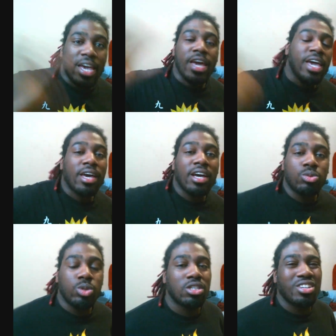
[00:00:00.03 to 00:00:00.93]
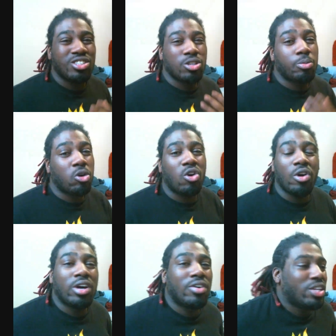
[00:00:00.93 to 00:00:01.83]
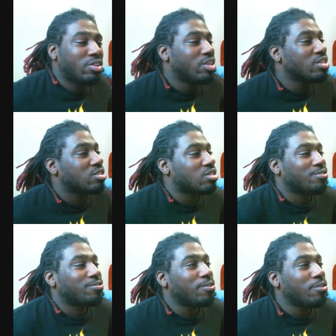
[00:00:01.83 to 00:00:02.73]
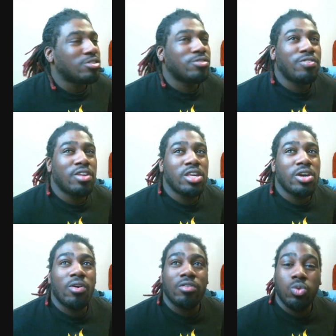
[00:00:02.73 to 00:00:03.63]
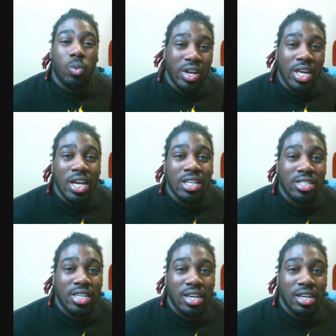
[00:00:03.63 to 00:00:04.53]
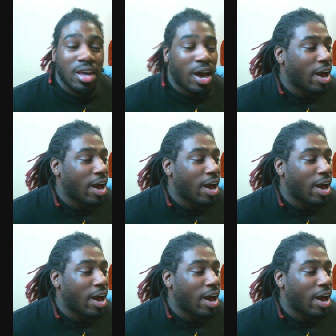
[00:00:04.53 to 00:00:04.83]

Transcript: Hey guys, what's good? It's your boy Oreo, and this is the first video of 2018.